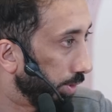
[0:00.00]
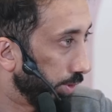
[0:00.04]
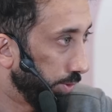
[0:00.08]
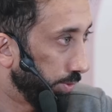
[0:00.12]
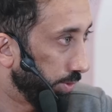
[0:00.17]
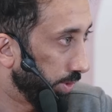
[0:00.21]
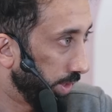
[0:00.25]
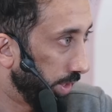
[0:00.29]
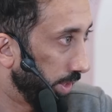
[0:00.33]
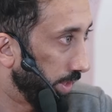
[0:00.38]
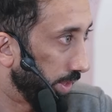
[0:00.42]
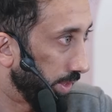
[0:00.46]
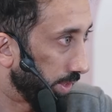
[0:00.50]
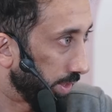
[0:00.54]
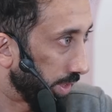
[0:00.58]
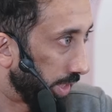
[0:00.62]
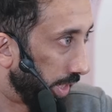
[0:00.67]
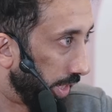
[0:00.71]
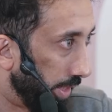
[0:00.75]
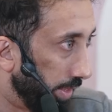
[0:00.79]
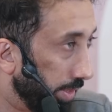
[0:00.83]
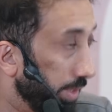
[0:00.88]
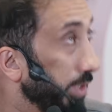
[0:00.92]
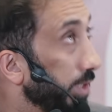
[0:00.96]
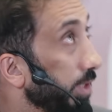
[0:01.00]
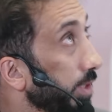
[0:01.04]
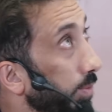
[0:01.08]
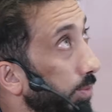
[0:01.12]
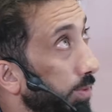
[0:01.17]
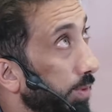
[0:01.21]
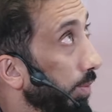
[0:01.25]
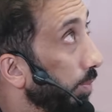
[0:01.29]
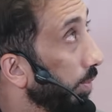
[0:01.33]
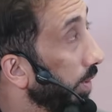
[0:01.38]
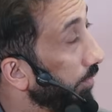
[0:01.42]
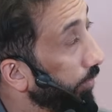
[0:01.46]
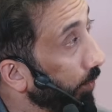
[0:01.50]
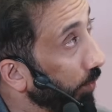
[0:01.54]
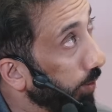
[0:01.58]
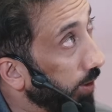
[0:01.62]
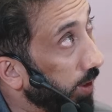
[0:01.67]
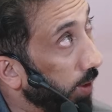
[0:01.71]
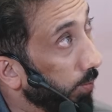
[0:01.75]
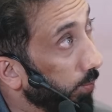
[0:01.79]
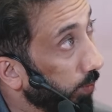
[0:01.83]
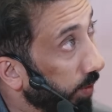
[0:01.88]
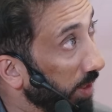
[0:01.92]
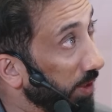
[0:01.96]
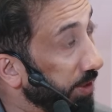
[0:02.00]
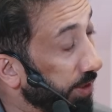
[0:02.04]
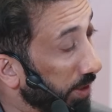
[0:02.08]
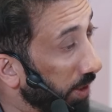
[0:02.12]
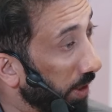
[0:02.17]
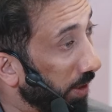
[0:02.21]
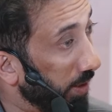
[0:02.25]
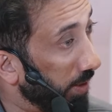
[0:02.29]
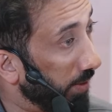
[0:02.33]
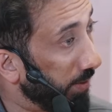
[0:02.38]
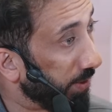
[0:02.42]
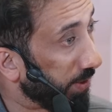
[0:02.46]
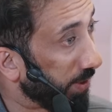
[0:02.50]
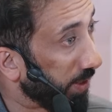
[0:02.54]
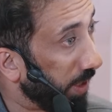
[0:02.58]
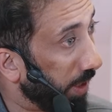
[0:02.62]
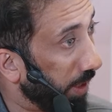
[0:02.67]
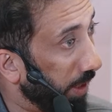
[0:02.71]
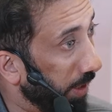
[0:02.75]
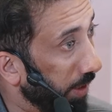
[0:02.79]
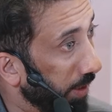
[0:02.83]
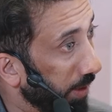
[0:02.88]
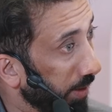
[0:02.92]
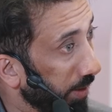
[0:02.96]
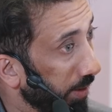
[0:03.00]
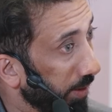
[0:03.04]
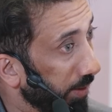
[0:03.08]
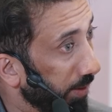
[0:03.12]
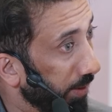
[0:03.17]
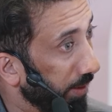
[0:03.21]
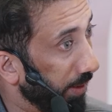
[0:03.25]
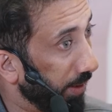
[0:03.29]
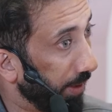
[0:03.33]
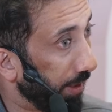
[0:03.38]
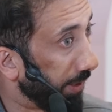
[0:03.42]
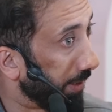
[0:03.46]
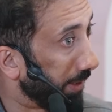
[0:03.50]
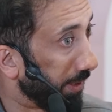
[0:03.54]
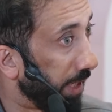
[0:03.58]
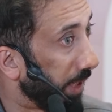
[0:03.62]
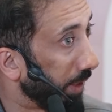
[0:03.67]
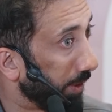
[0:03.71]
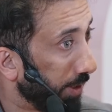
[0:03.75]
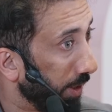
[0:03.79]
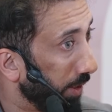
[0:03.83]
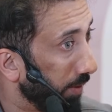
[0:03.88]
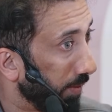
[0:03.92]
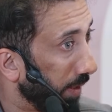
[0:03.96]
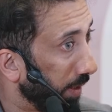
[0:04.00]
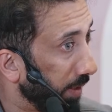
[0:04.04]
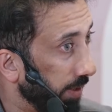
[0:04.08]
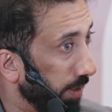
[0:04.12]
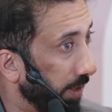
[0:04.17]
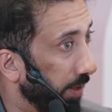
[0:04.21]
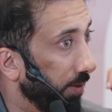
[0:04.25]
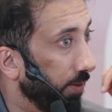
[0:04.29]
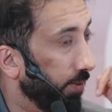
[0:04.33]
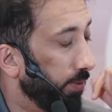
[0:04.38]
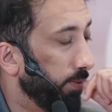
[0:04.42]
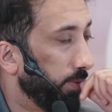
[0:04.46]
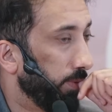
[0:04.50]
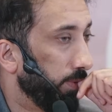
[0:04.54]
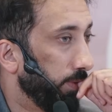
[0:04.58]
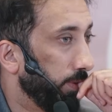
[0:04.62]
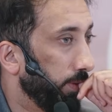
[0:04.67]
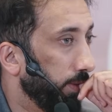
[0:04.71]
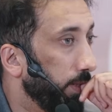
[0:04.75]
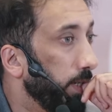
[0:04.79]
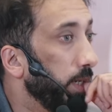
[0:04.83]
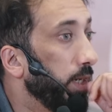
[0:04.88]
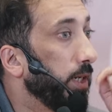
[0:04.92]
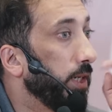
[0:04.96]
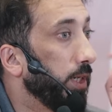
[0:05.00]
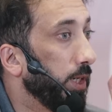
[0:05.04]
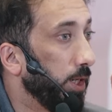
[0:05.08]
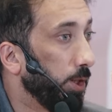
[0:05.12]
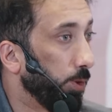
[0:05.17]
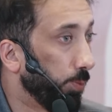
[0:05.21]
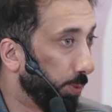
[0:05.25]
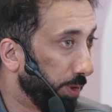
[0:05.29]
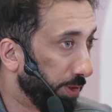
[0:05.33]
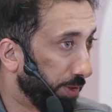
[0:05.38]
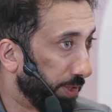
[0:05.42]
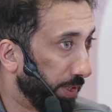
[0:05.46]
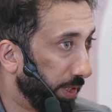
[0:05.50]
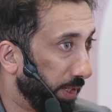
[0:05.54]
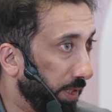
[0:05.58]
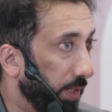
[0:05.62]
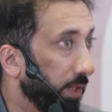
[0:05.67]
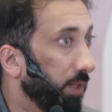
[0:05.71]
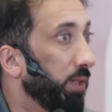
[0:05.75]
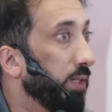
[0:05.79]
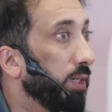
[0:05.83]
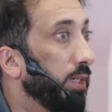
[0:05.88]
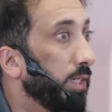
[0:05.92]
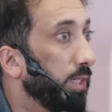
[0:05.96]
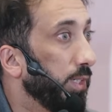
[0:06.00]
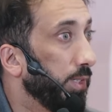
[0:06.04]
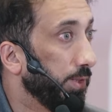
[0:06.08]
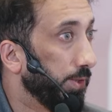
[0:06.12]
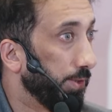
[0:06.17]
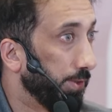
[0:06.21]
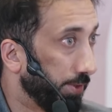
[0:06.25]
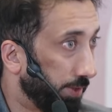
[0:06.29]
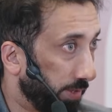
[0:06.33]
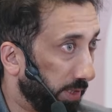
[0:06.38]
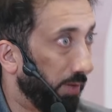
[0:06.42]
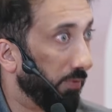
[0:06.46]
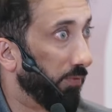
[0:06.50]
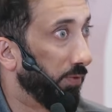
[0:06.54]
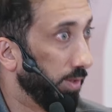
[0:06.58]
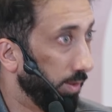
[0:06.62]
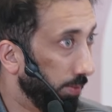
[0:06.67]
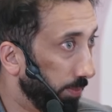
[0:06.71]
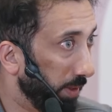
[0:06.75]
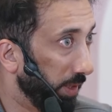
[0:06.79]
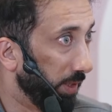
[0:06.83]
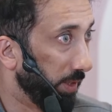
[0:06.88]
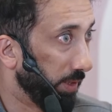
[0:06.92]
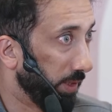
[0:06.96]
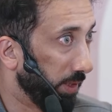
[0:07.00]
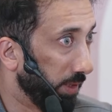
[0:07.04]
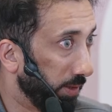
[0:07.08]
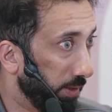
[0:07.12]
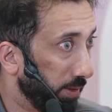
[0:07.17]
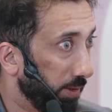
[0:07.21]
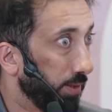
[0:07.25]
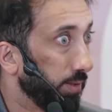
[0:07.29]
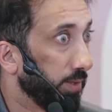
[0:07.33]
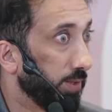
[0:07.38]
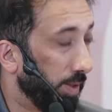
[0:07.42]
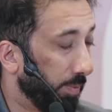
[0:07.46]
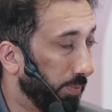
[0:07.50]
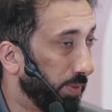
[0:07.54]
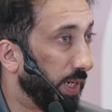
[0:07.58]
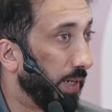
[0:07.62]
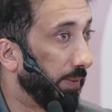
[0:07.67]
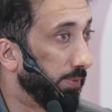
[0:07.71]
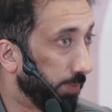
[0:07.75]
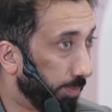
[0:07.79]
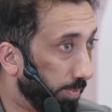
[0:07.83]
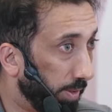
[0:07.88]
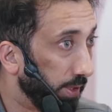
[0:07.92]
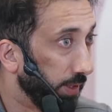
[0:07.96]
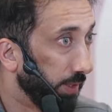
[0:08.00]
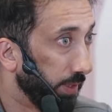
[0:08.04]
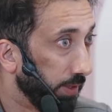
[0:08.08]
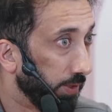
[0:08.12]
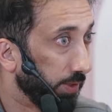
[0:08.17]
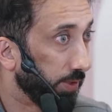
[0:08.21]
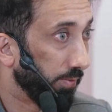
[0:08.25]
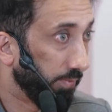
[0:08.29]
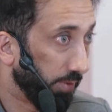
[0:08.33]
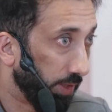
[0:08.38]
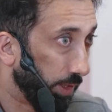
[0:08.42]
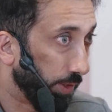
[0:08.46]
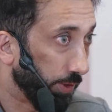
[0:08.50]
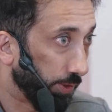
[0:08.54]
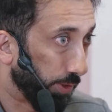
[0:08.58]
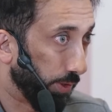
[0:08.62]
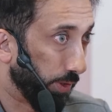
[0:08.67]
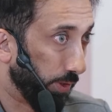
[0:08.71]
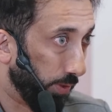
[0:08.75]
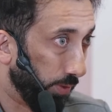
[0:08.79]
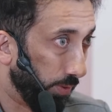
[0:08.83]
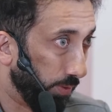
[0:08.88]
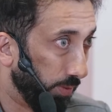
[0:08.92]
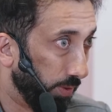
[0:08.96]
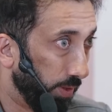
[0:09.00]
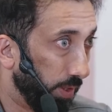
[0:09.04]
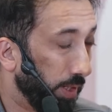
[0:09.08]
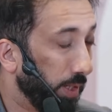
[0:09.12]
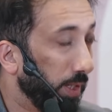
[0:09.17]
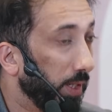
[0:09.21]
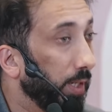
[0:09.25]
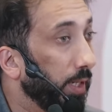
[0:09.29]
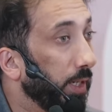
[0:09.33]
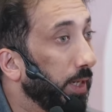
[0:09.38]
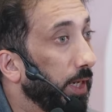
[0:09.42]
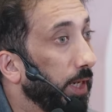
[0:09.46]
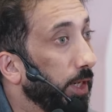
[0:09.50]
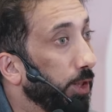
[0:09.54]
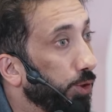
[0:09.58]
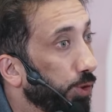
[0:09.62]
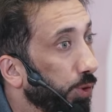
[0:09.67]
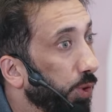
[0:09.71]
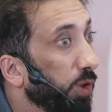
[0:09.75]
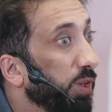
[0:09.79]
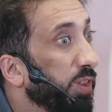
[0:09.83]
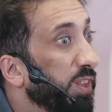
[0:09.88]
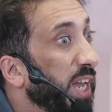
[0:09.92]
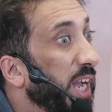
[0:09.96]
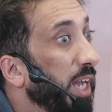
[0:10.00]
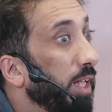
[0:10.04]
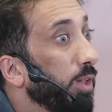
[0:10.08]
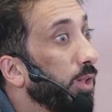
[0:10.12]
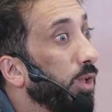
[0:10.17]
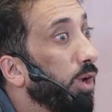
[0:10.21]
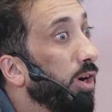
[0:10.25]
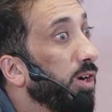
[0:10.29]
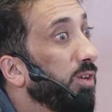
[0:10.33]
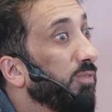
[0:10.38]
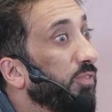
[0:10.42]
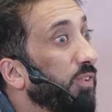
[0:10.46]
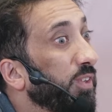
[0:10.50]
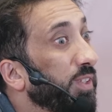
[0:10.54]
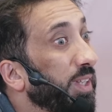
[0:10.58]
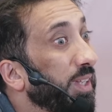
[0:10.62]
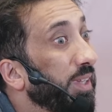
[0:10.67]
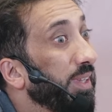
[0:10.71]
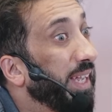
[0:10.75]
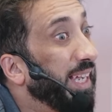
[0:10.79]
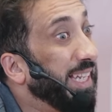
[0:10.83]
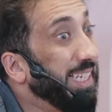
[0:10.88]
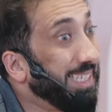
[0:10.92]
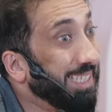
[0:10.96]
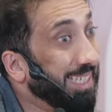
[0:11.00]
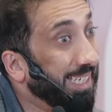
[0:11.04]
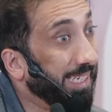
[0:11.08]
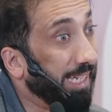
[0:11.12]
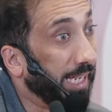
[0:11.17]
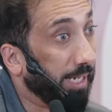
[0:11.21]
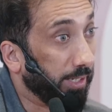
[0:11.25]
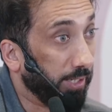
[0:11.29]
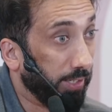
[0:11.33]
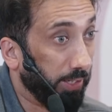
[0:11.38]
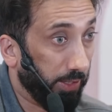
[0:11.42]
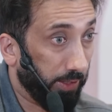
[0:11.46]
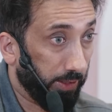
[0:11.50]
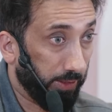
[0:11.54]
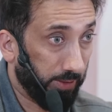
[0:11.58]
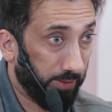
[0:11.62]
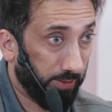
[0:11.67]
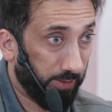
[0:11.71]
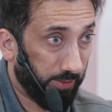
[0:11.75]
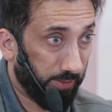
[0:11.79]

you see in the sky, if you look at one star in the sky, it's not there right now. It was there several million, sometimes billions of years ago. It took that long for the light to get here,